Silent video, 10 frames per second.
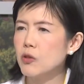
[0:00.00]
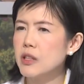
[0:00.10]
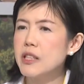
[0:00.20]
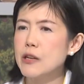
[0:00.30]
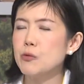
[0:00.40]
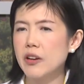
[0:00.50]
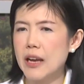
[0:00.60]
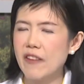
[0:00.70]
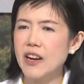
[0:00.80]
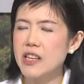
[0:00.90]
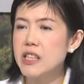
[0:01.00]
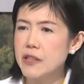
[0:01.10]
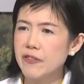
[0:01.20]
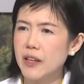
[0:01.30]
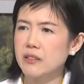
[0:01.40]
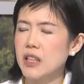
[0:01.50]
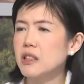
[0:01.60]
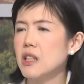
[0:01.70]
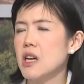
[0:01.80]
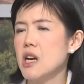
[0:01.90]
they do not have any defect.
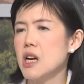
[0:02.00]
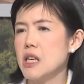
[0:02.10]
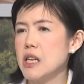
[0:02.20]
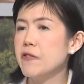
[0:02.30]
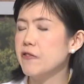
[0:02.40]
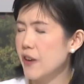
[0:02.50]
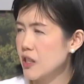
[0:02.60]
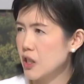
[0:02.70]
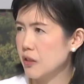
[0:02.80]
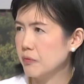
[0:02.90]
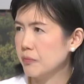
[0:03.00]
Just infection.